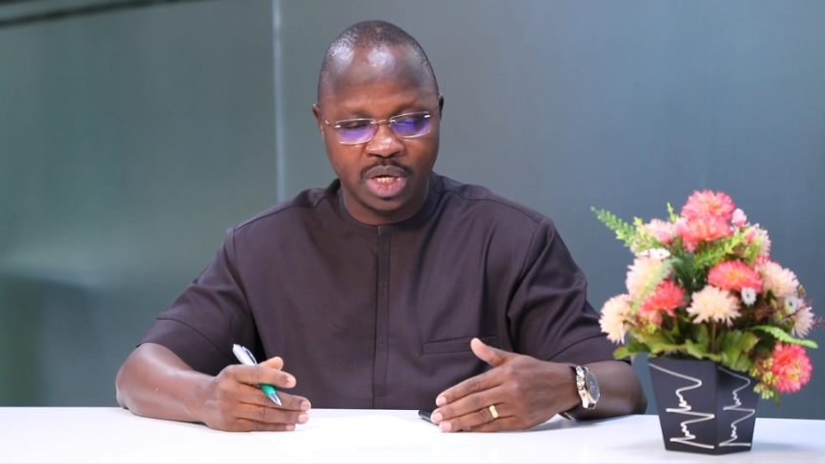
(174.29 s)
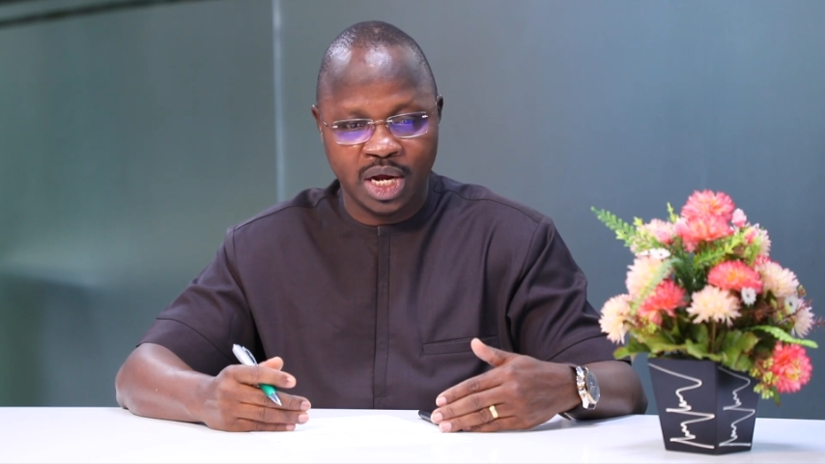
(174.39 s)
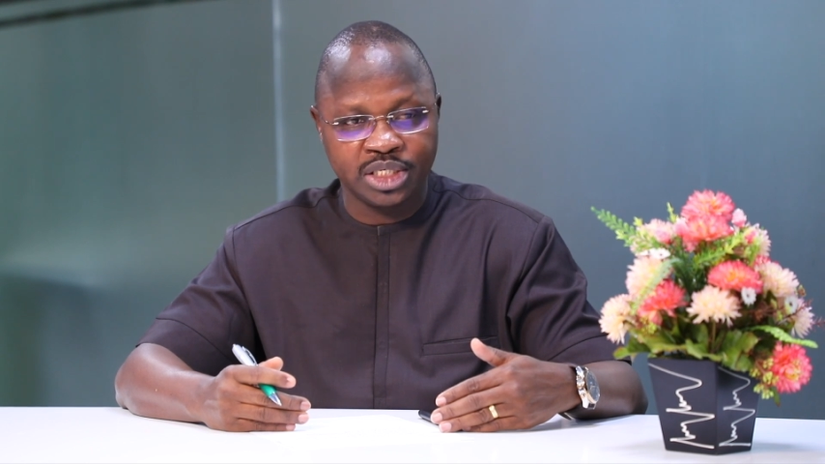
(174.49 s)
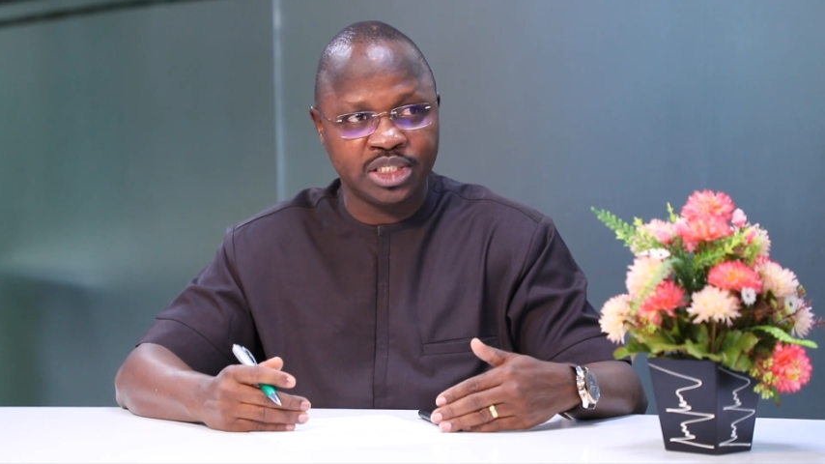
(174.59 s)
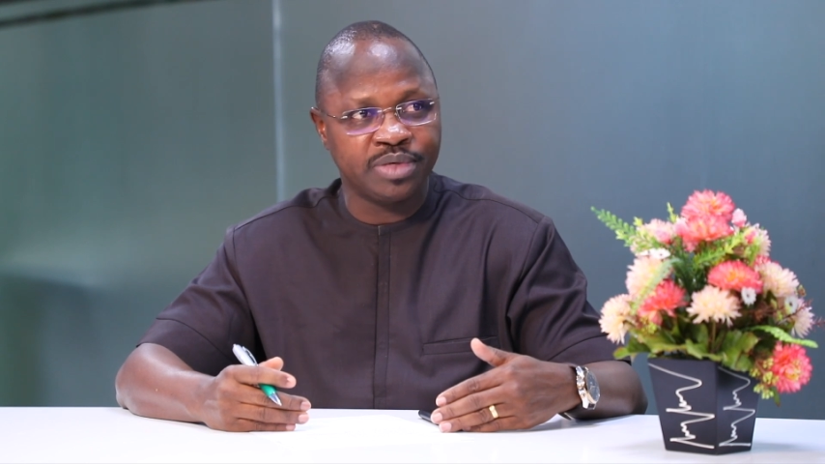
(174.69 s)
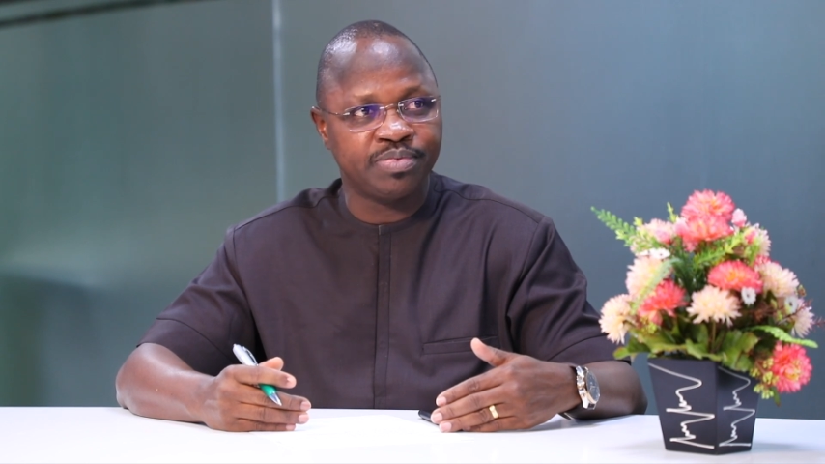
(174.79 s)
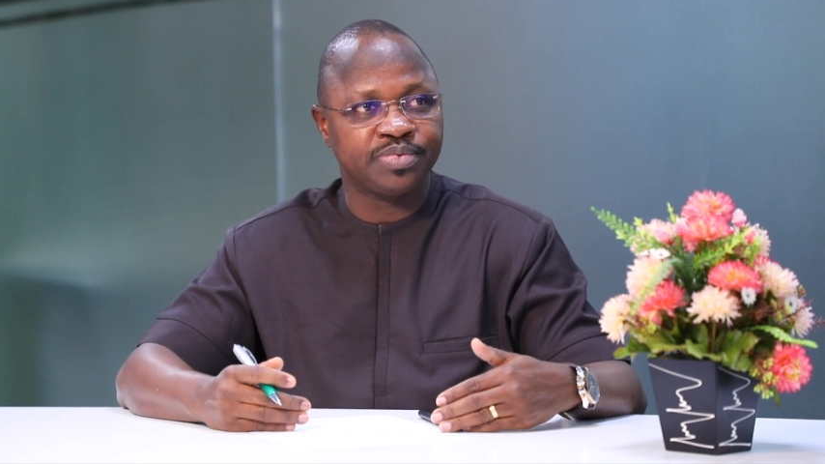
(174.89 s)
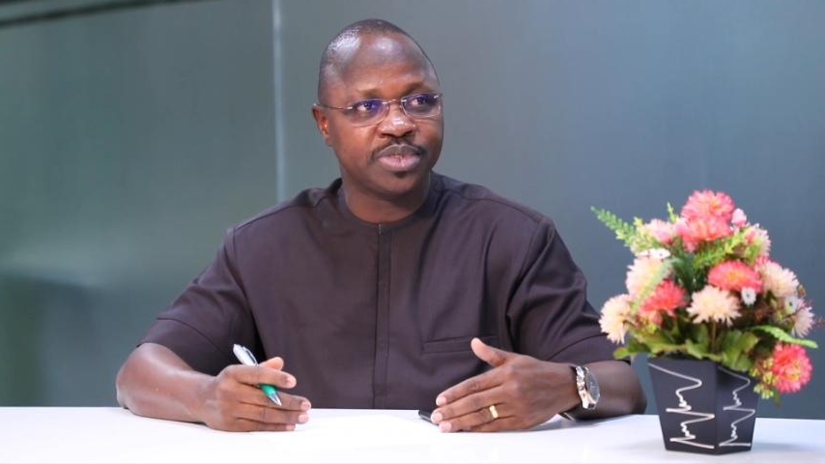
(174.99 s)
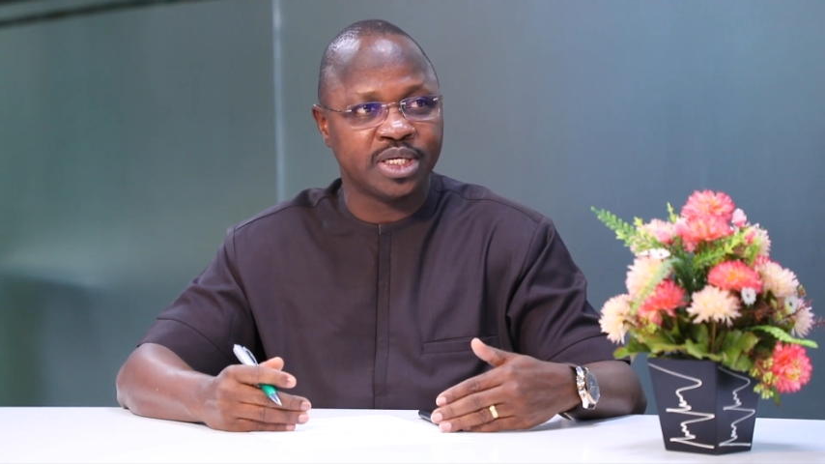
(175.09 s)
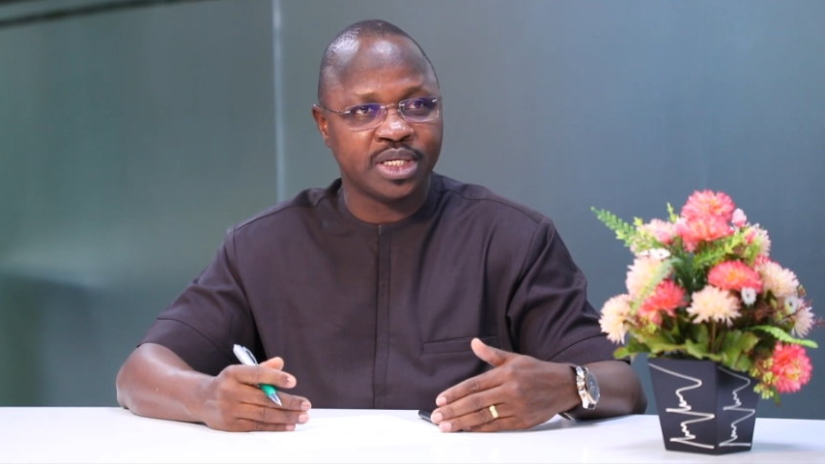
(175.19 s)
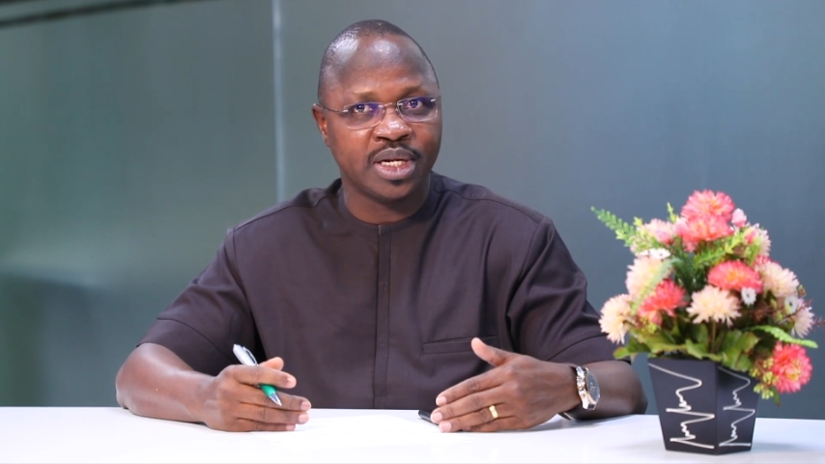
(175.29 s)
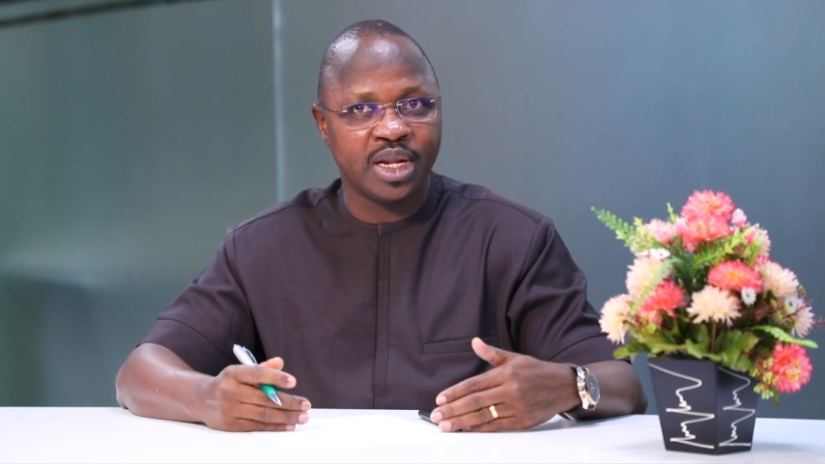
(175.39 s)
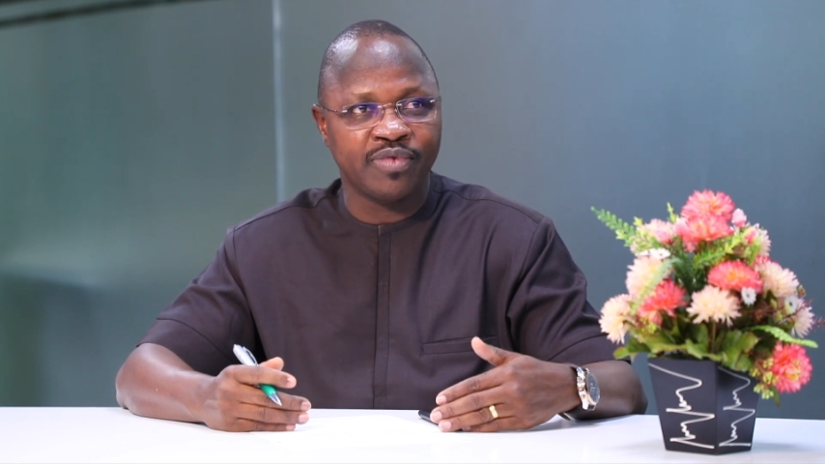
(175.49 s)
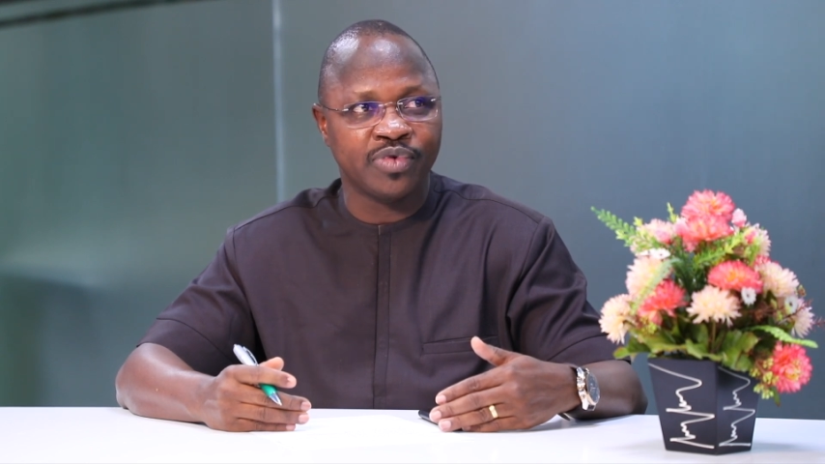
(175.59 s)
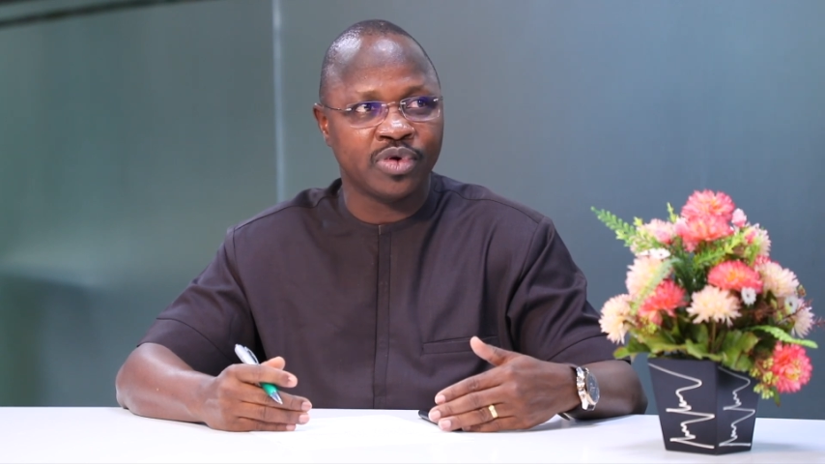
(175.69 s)
achieve certain
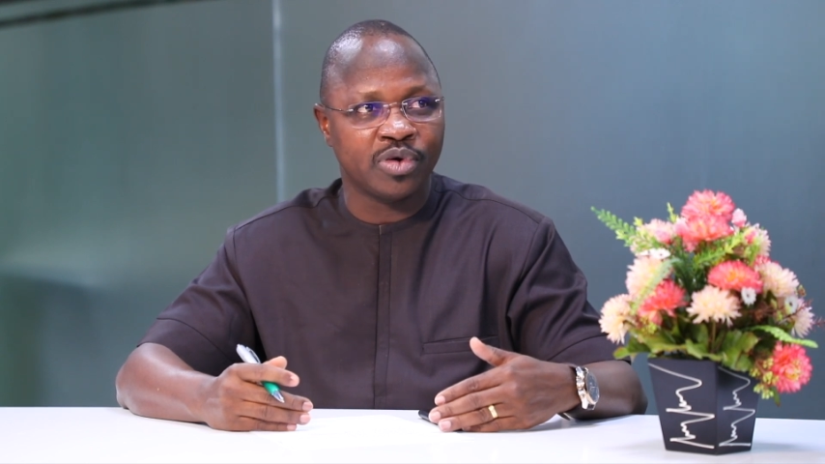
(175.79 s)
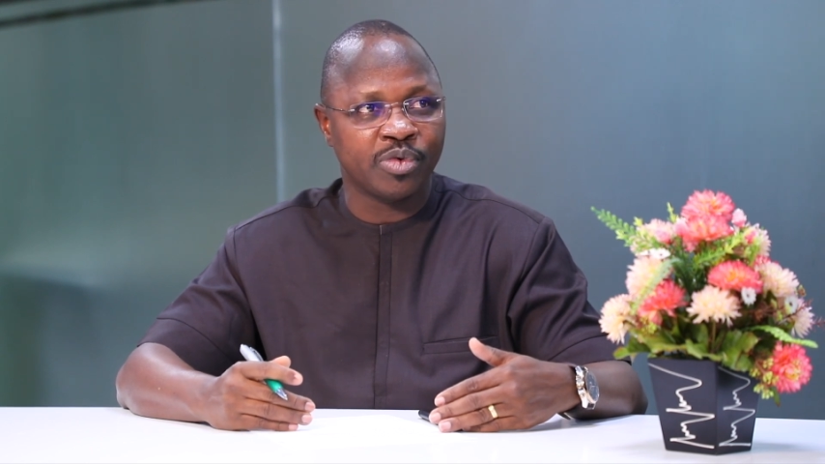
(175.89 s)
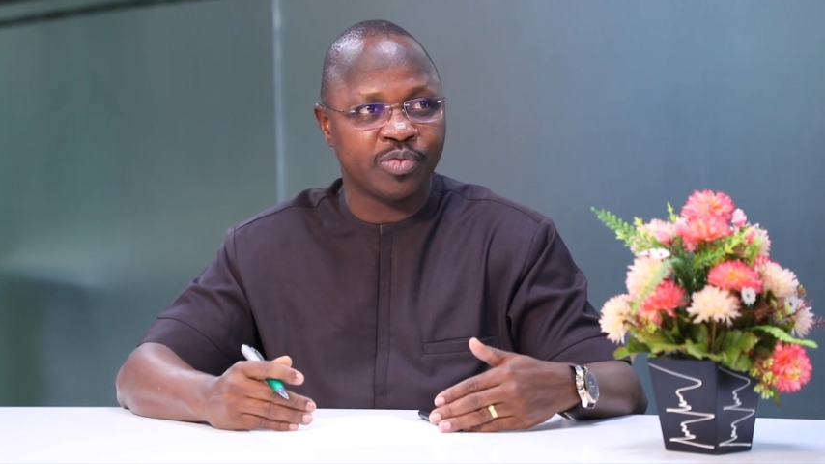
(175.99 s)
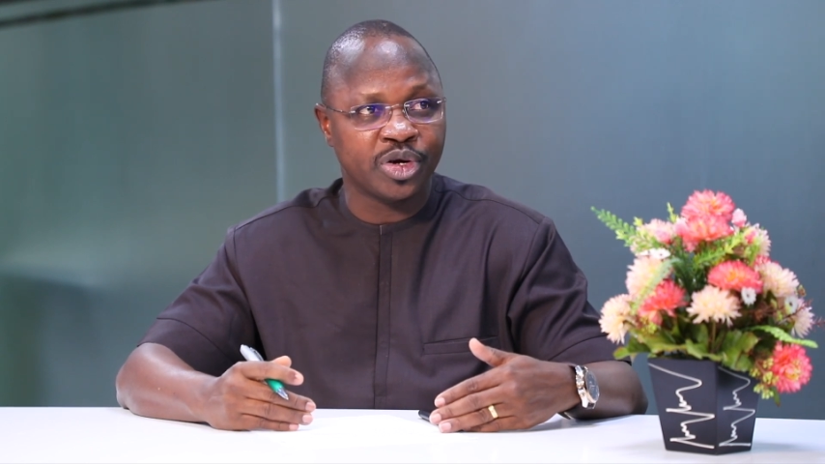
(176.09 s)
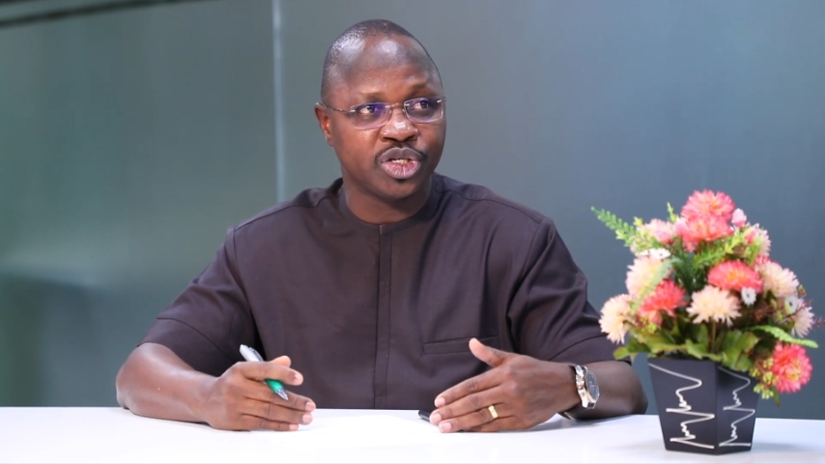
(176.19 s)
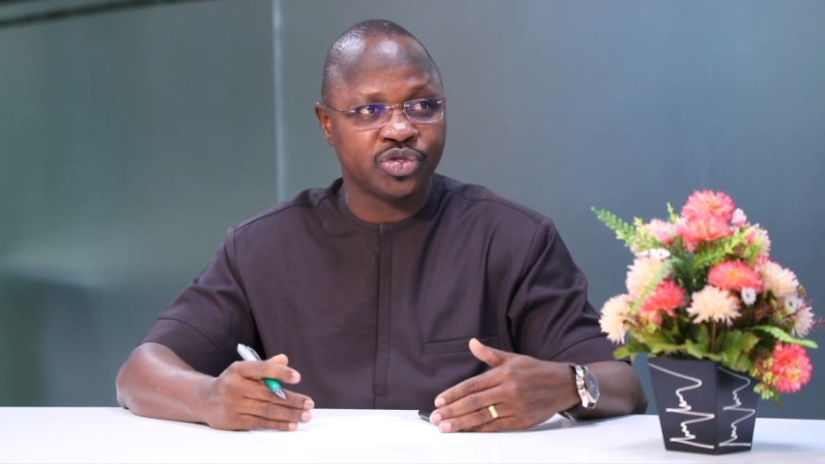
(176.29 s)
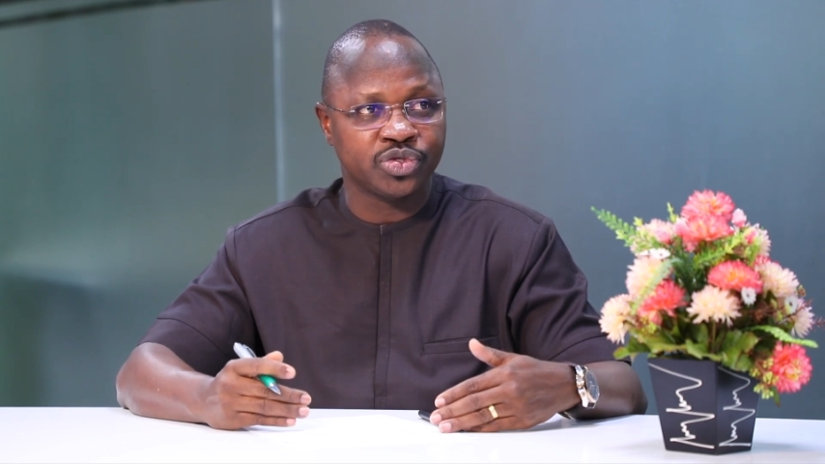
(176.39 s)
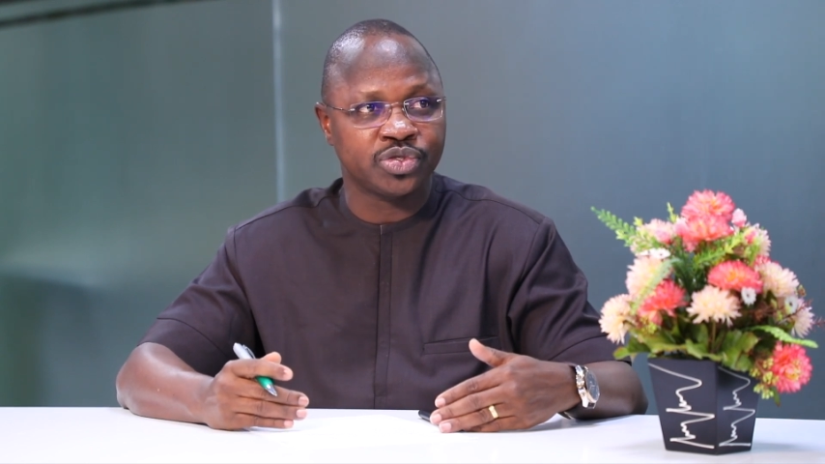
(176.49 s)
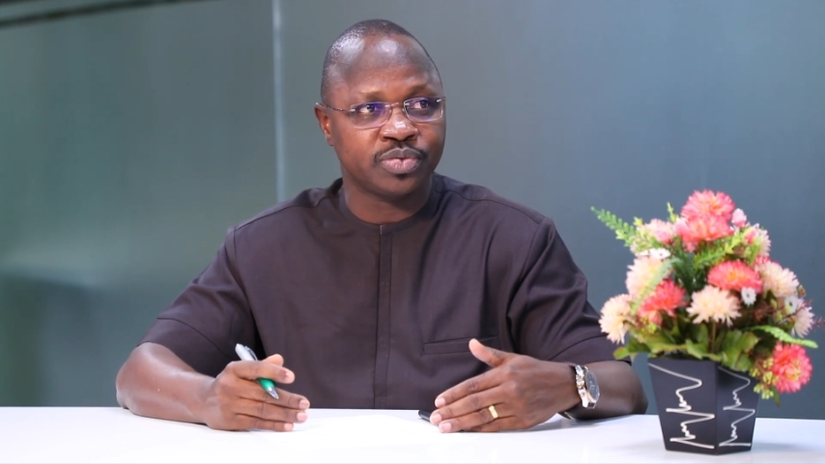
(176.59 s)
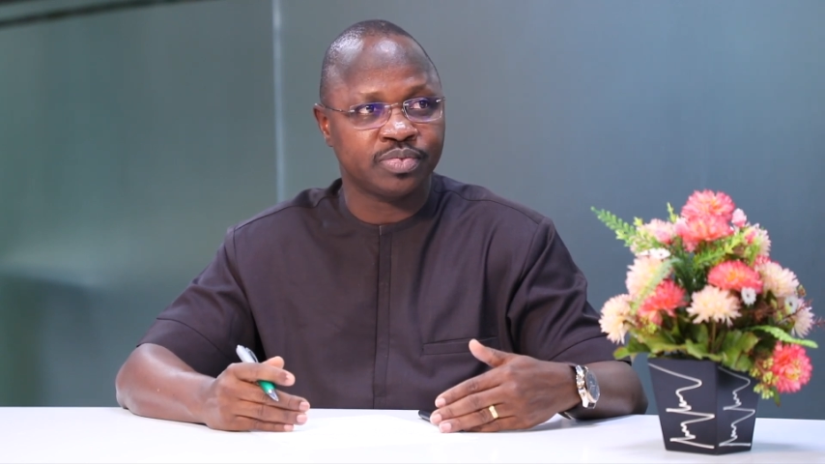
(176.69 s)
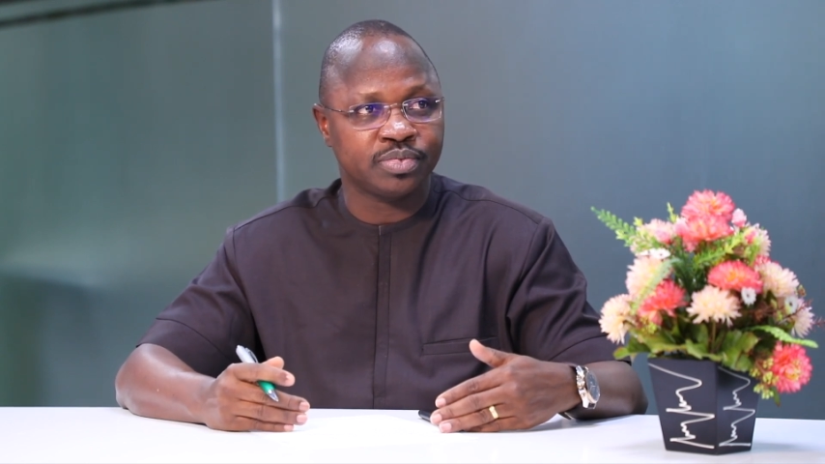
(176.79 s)
level of operations.